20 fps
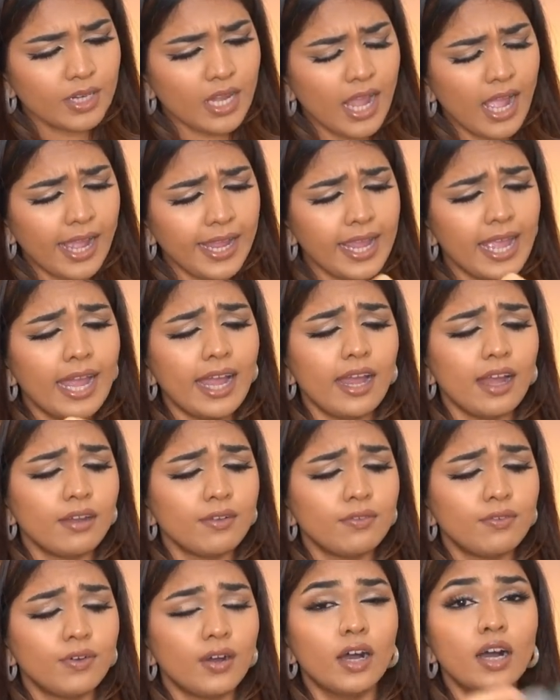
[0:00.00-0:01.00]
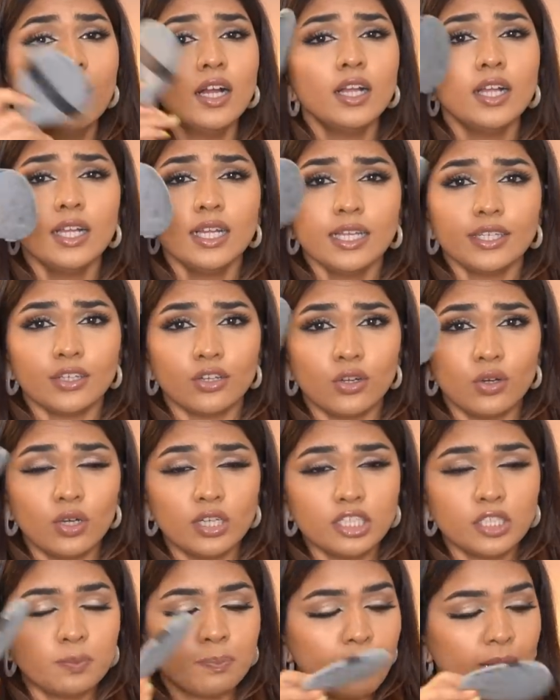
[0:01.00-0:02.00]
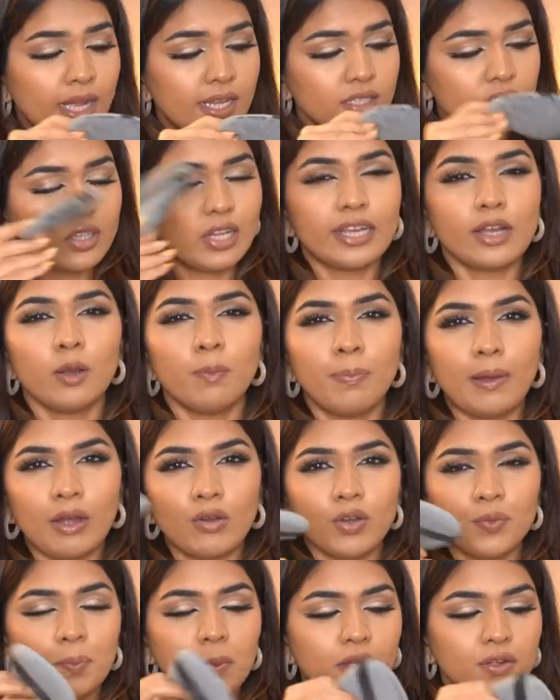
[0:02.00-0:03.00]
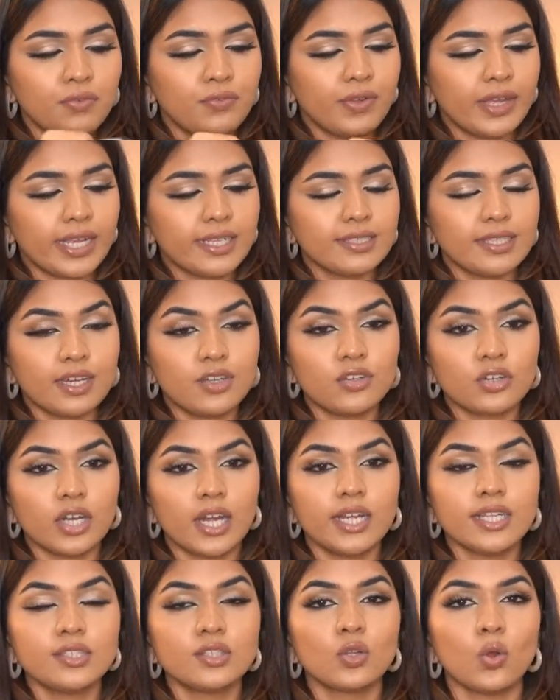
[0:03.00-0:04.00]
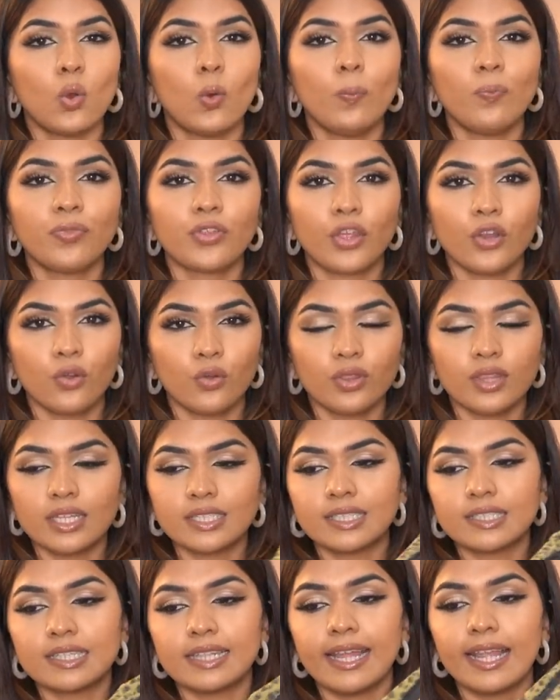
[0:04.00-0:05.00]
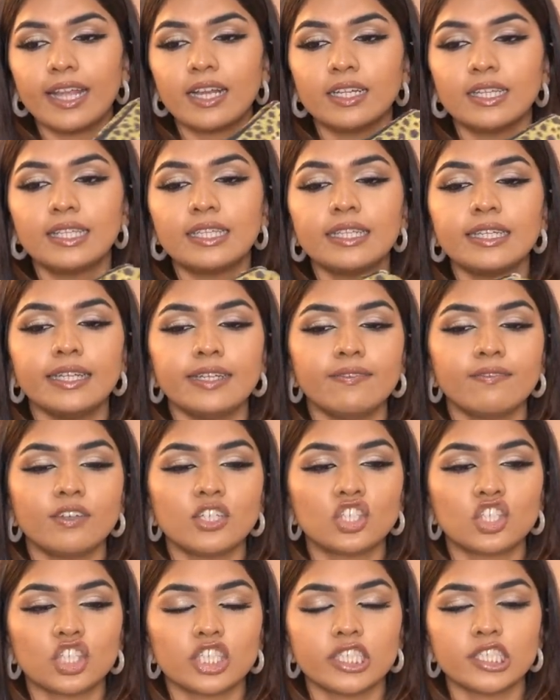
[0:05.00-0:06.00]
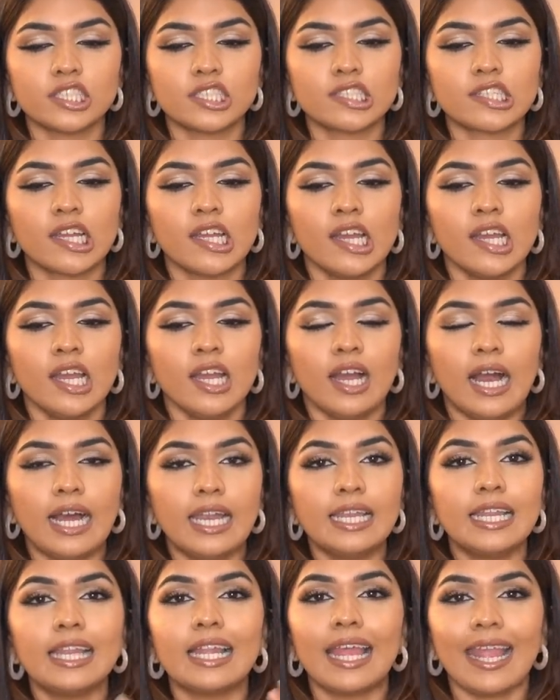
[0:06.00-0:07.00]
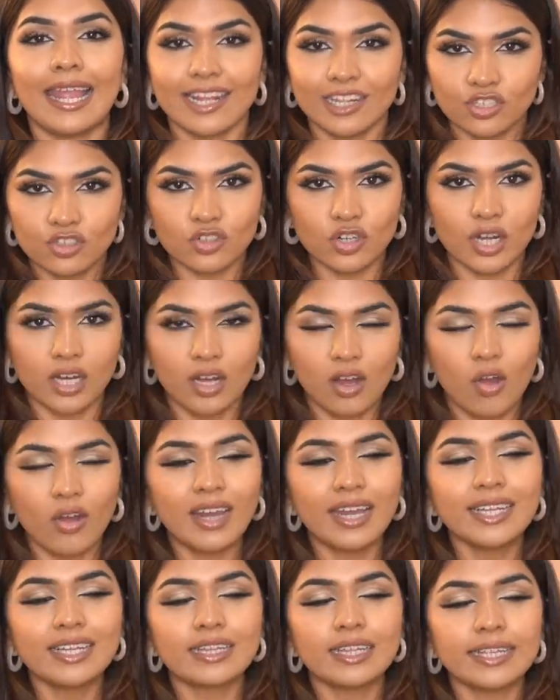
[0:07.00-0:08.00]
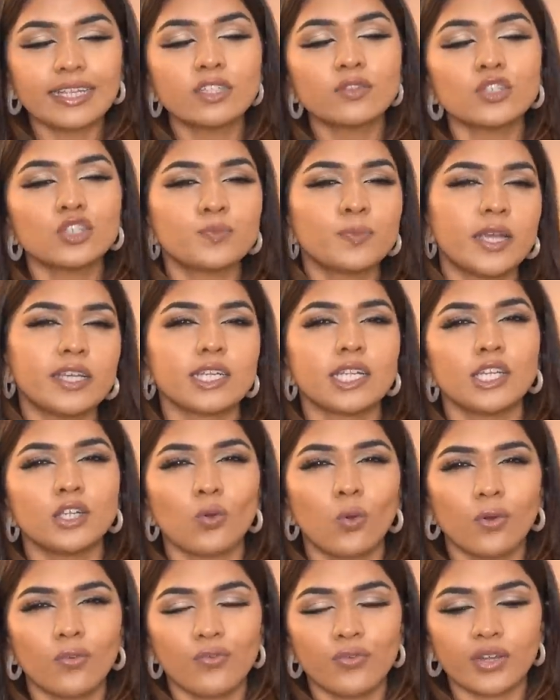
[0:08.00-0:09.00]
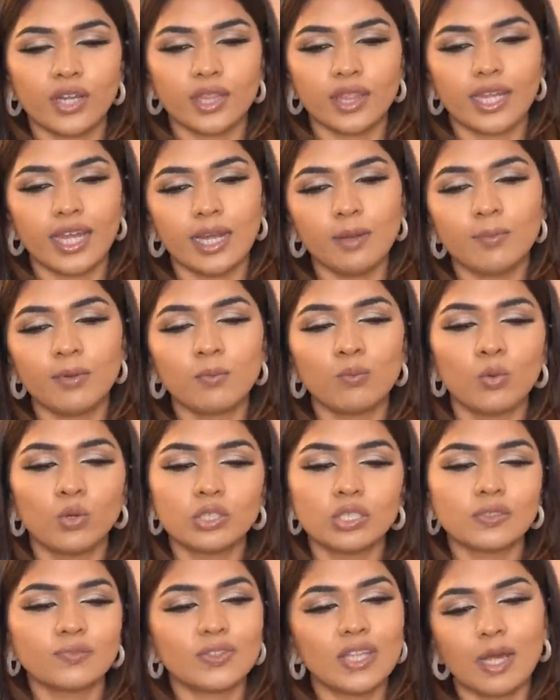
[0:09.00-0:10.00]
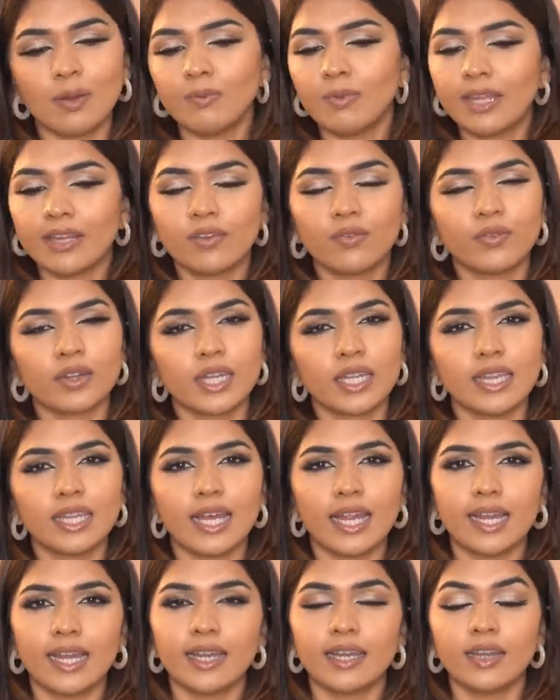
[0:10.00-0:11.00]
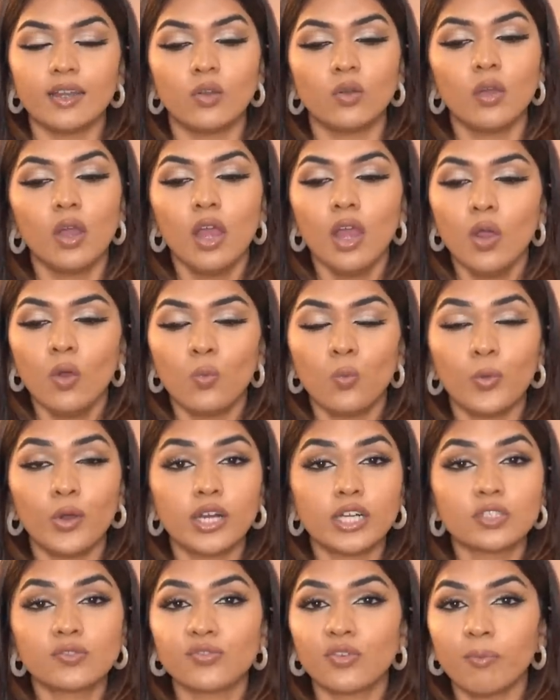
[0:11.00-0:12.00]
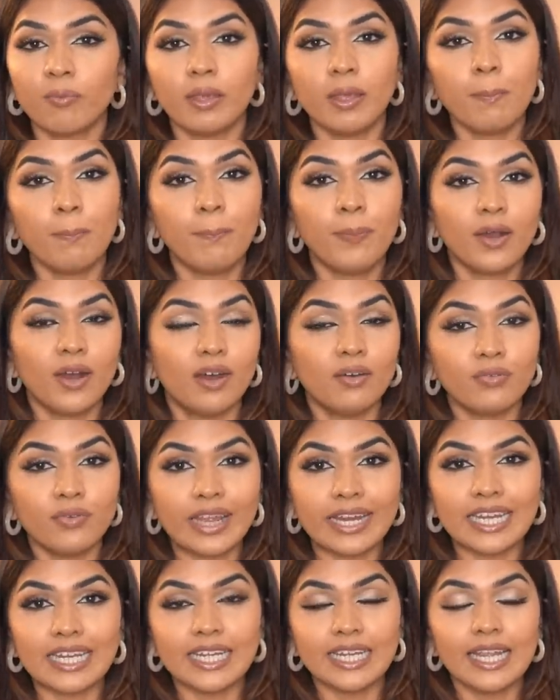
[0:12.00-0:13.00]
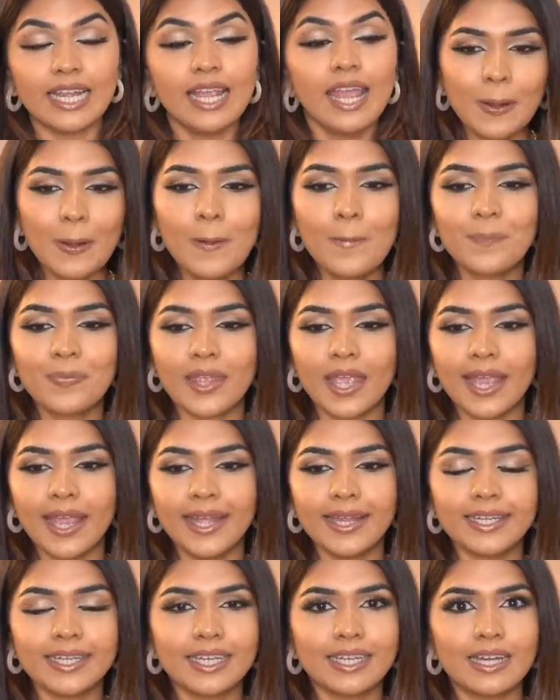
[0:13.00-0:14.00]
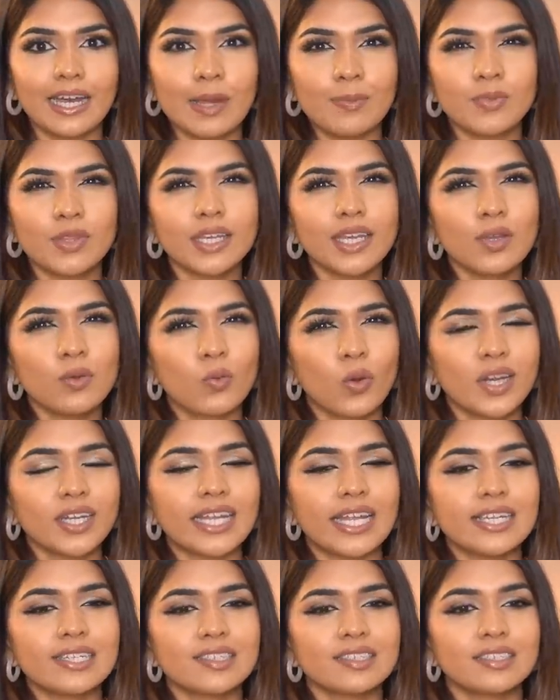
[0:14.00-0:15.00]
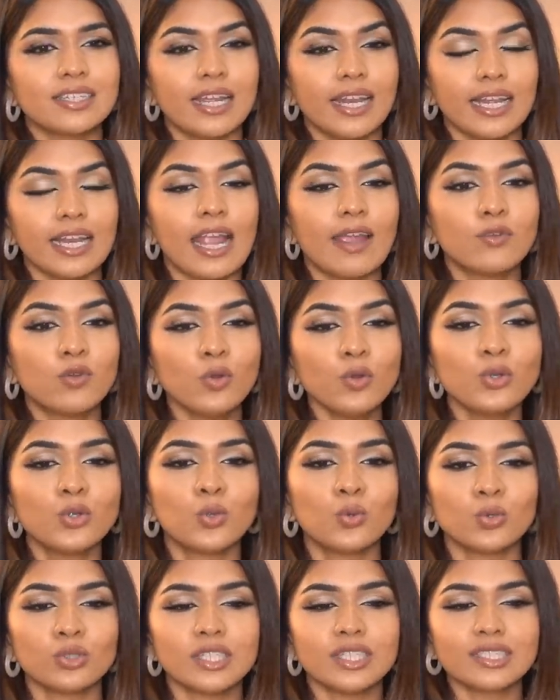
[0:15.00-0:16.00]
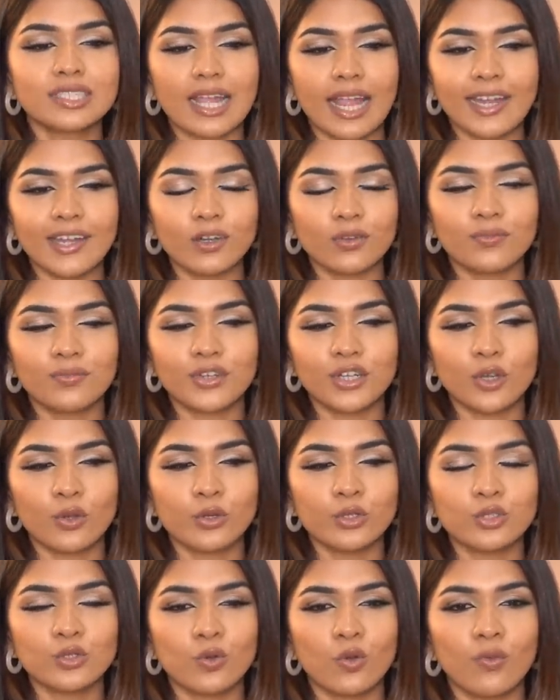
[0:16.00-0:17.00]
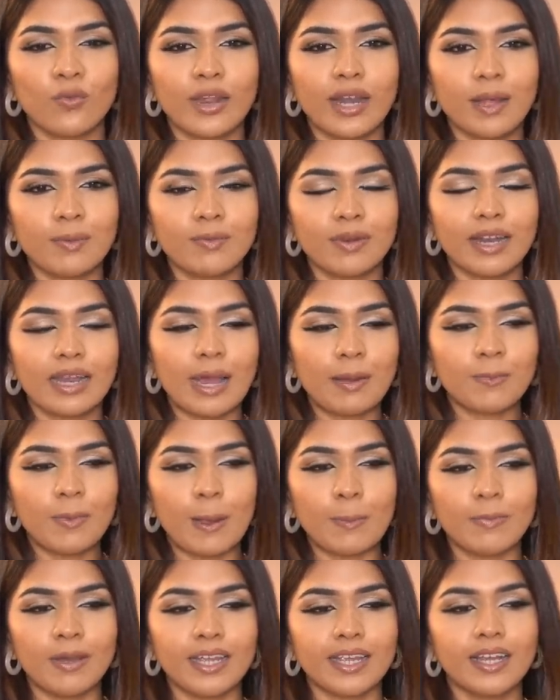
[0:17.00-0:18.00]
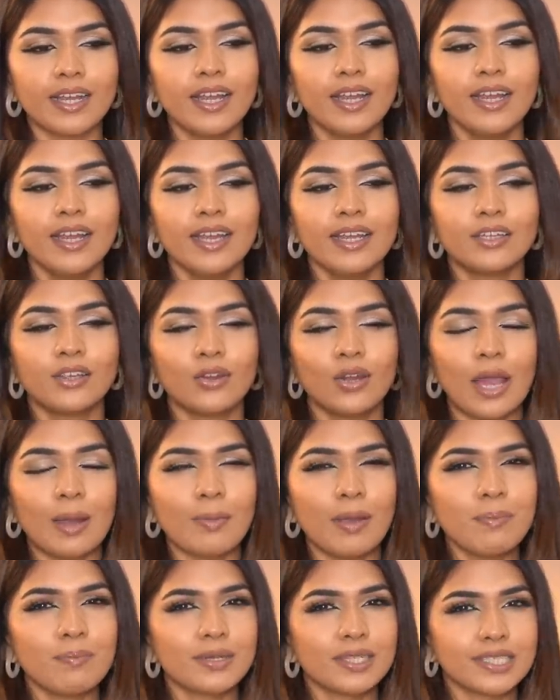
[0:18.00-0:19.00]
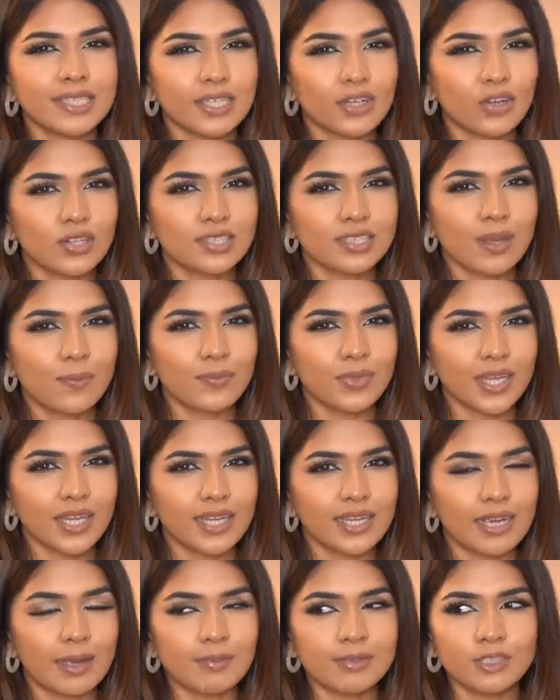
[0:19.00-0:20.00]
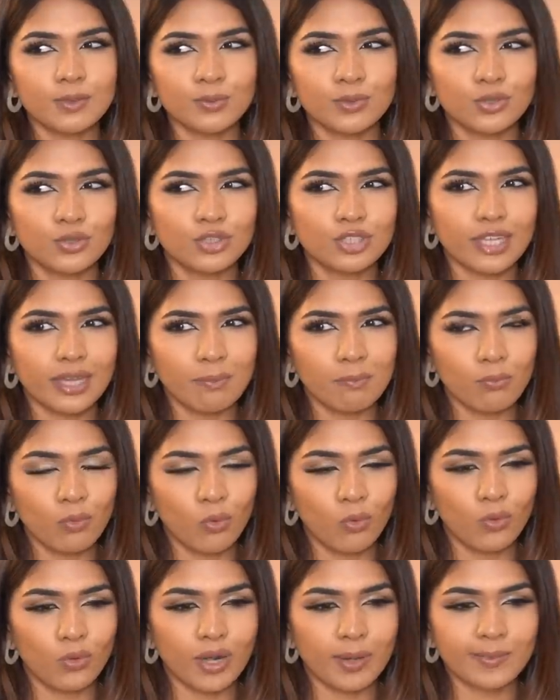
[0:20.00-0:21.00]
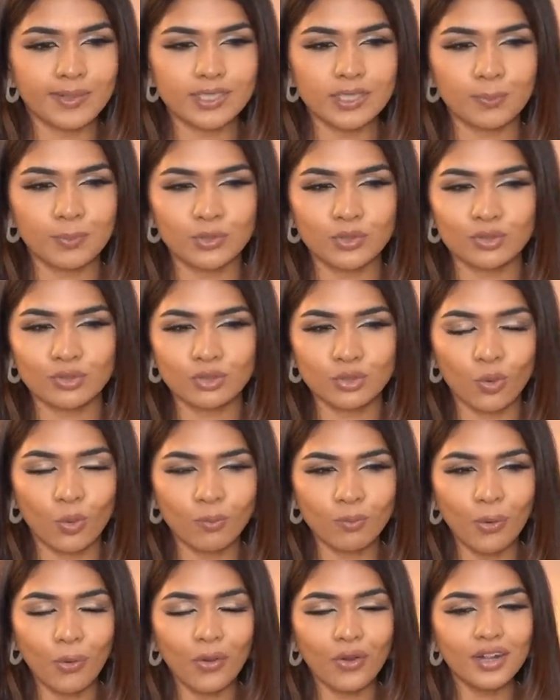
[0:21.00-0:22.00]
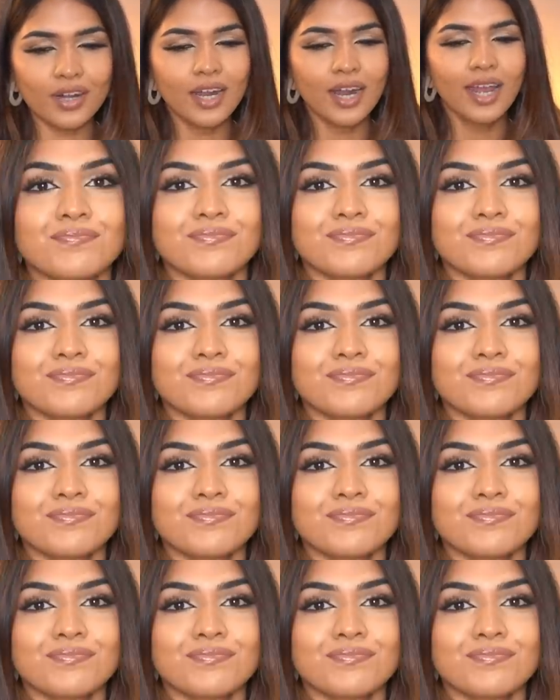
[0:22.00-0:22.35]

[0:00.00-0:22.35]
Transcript: I have, you know, a sponge, like a powder puff, etc. So, you know, this is like a thing which is a little extra, or like things which basically don't fit in that, but most of them like fit in that, and it works for me perfectly. And I'm thinking, what else there? Like, I don't do this kind of video, so whenever I'm like, you know, am I missing on something? Am I supposed to say more? Am I supposed to show more?